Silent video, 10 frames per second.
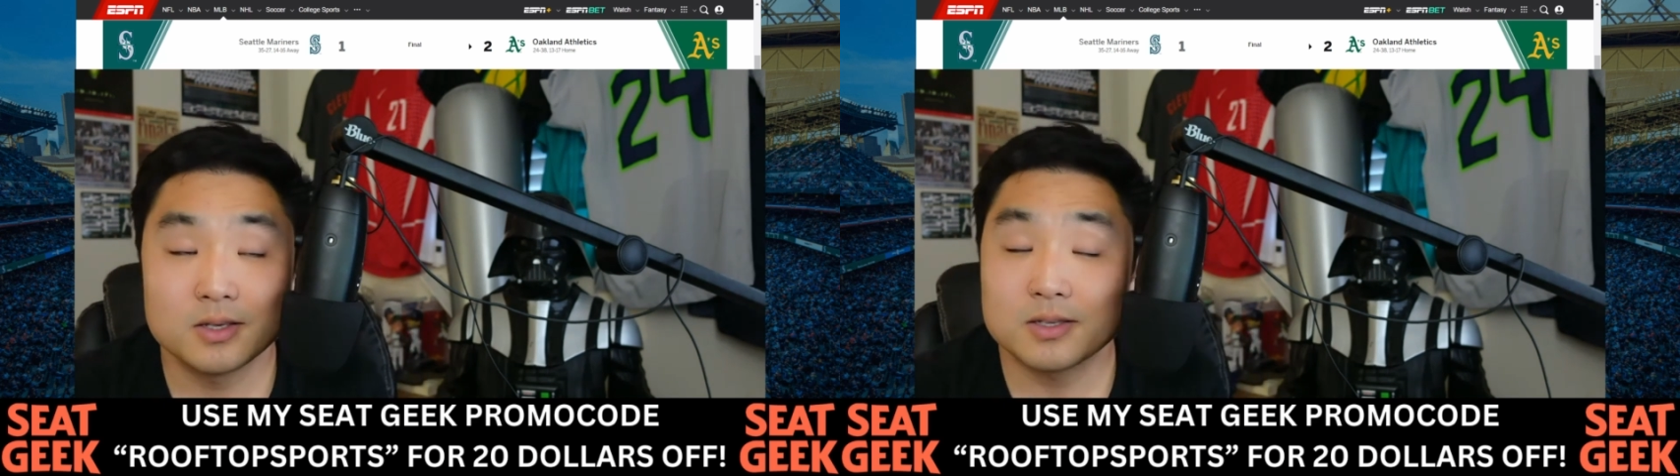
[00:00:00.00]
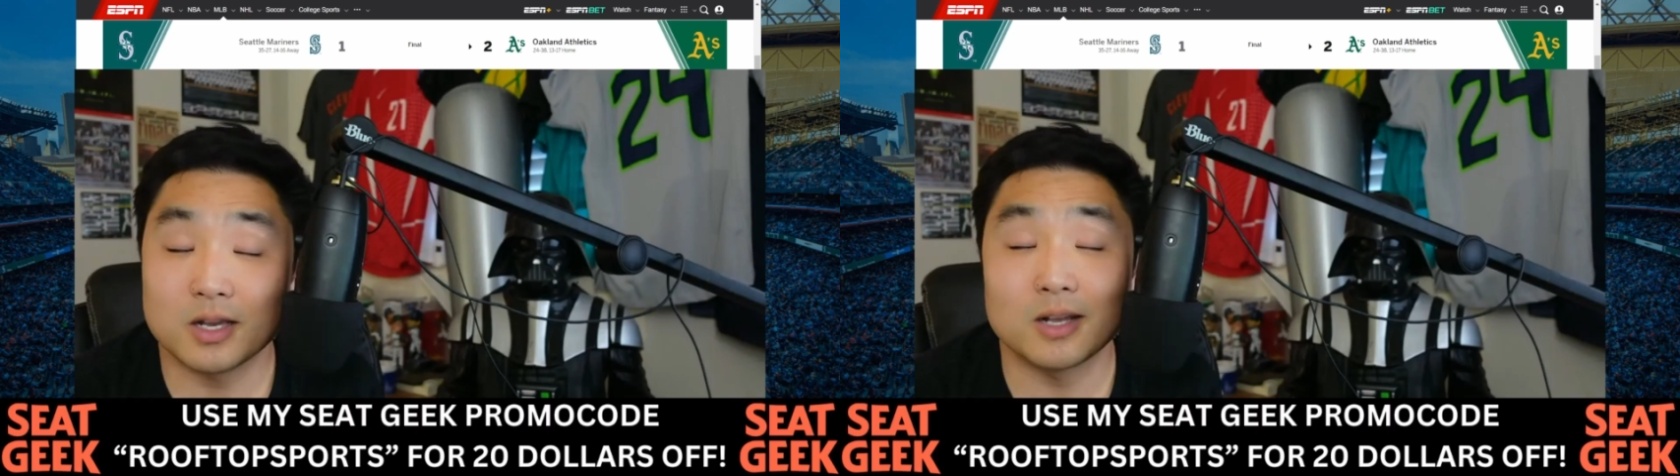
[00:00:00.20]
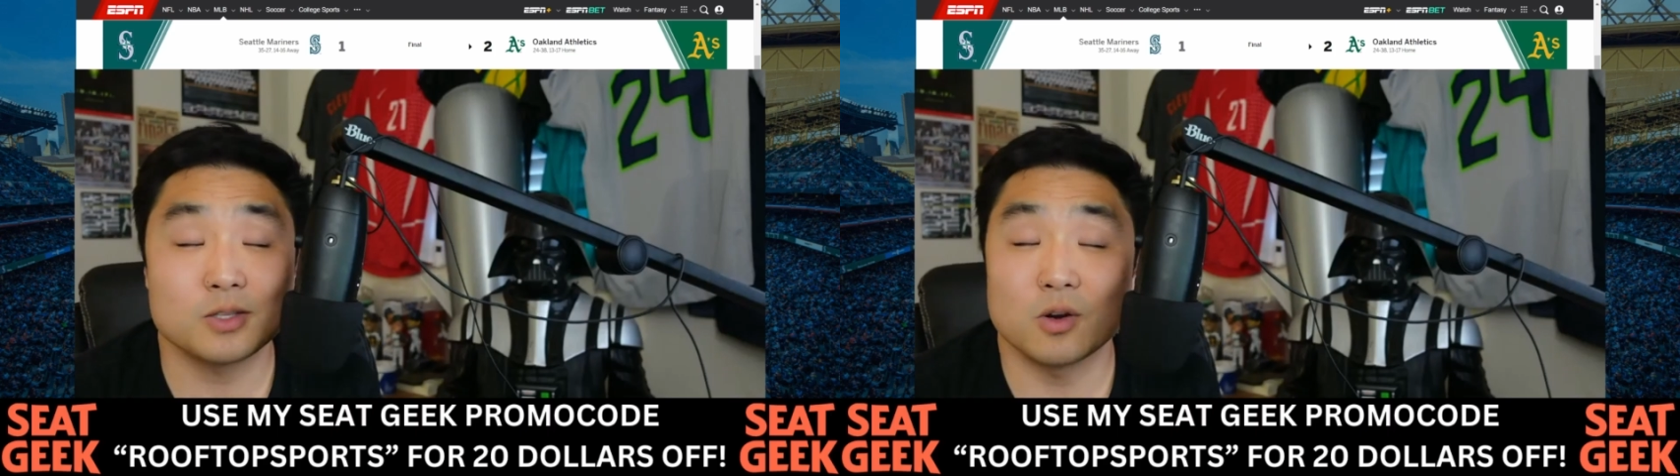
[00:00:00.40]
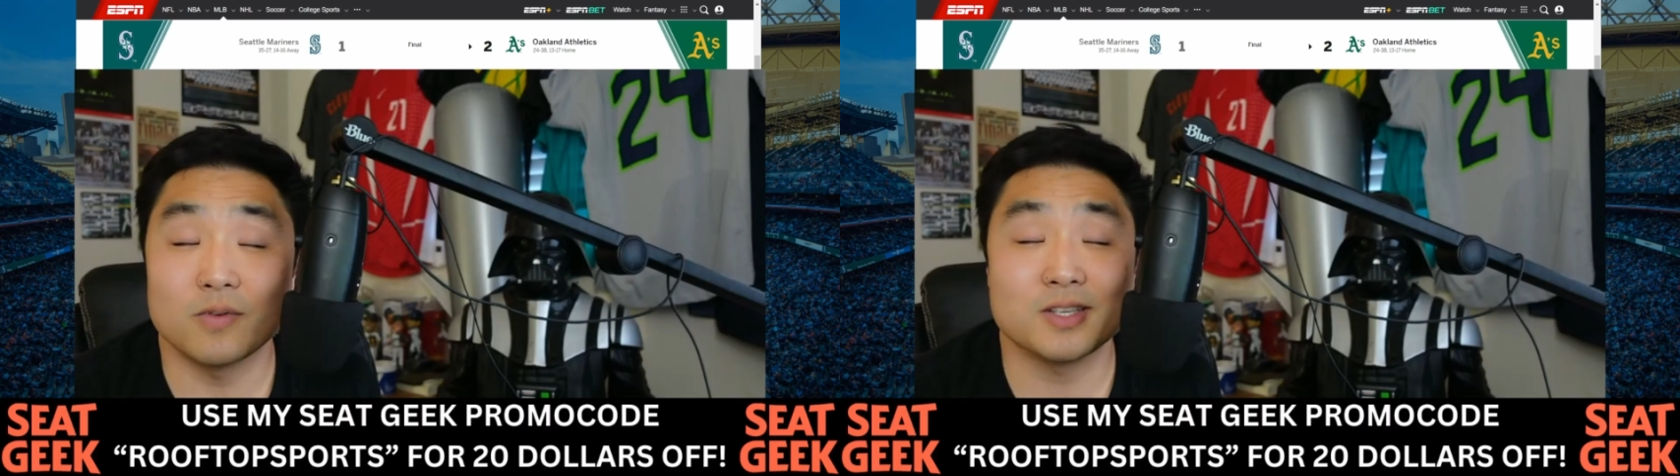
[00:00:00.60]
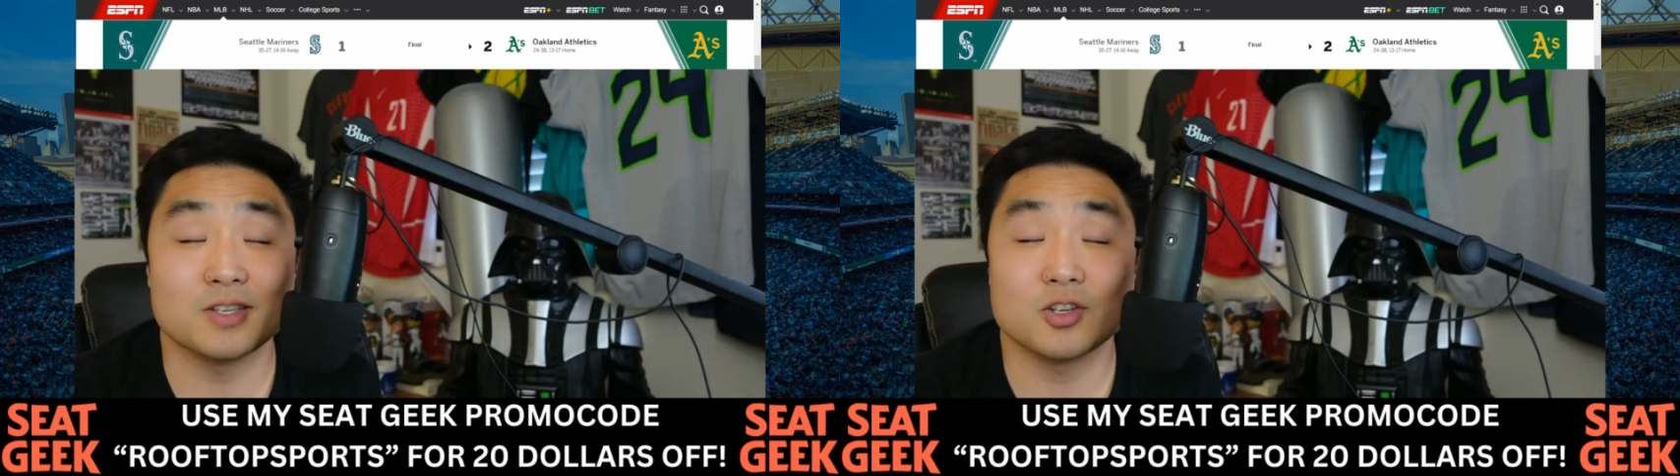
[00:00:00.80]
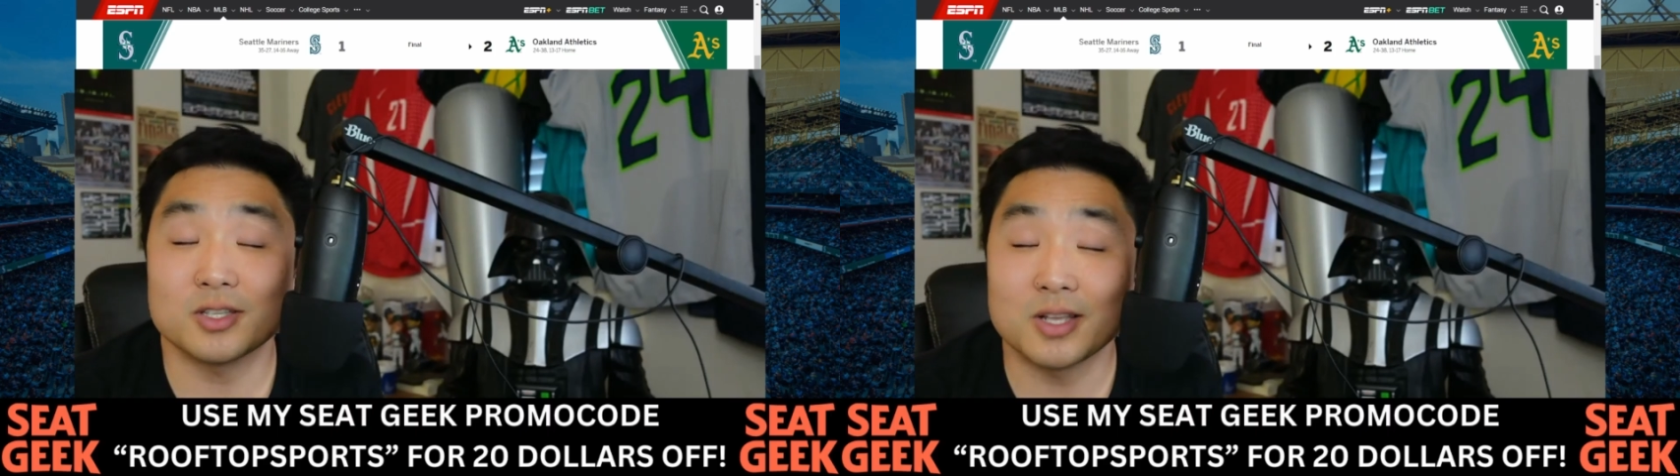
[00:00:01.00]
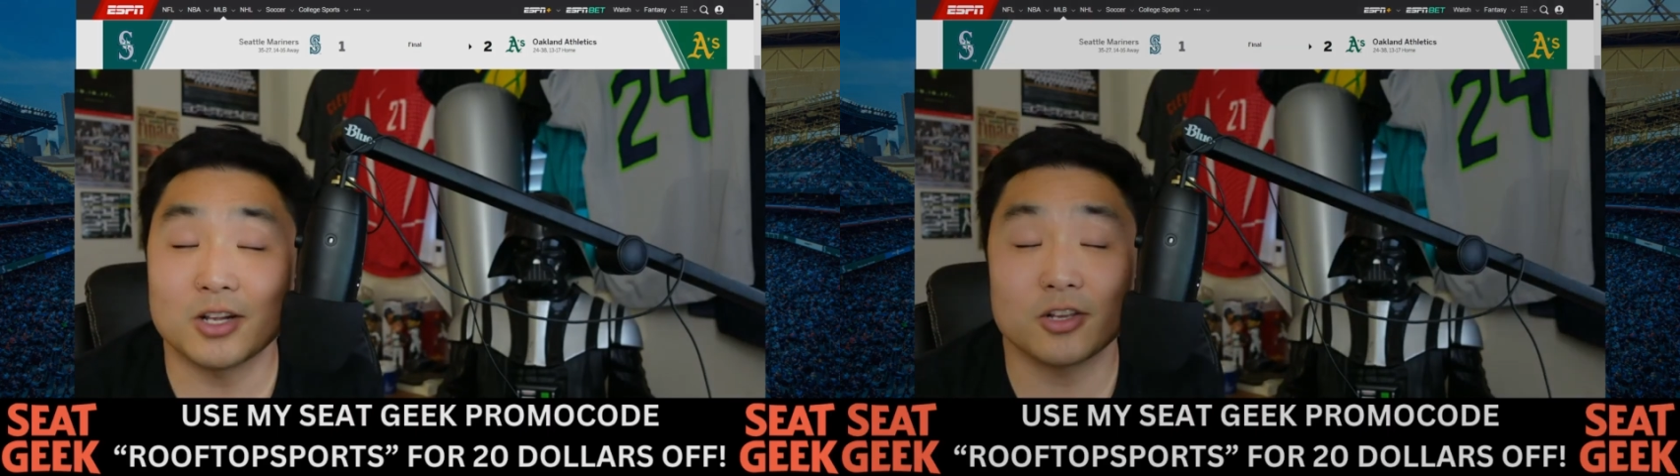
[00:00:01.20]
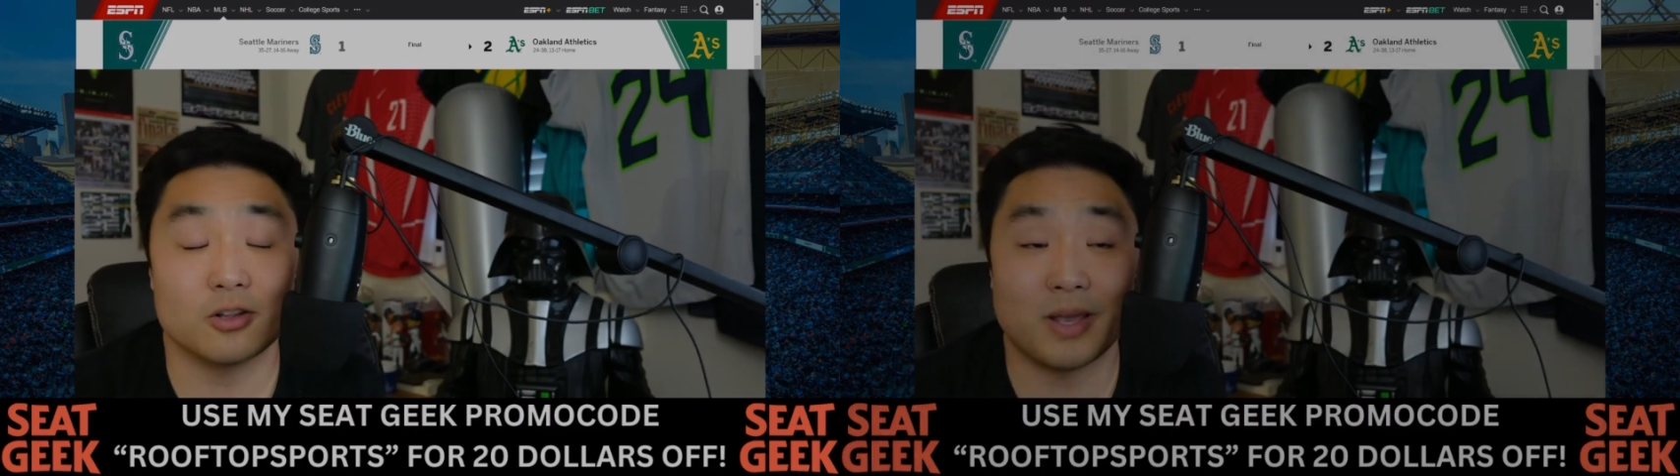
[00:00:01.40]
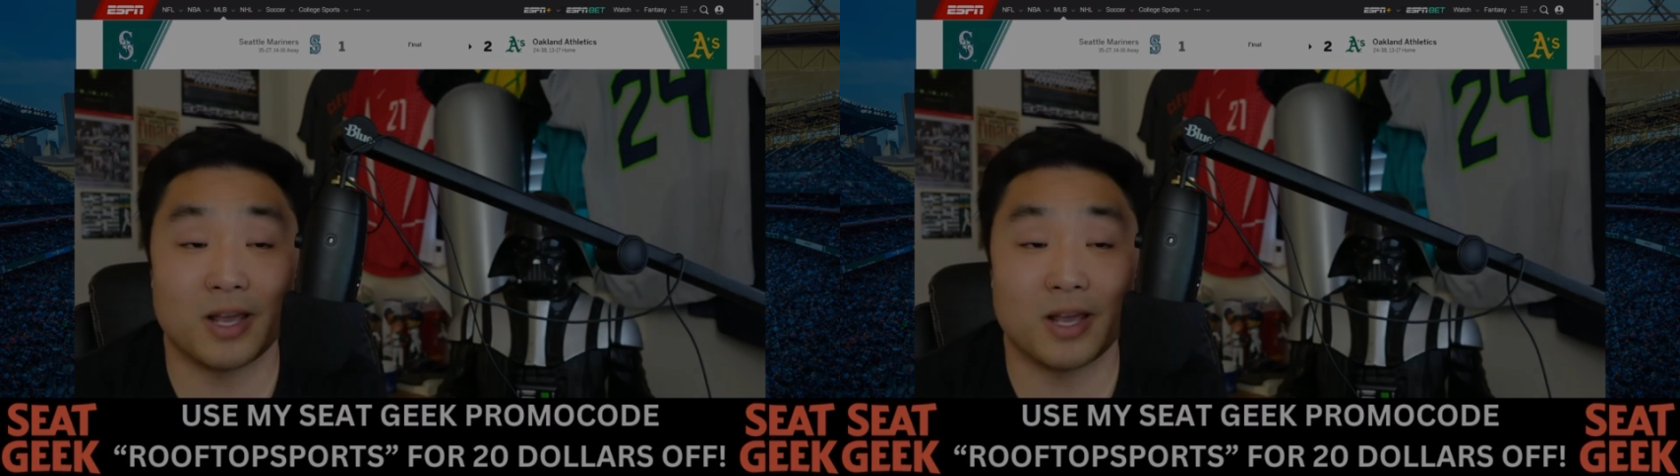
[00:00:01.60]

scott servais is just not a good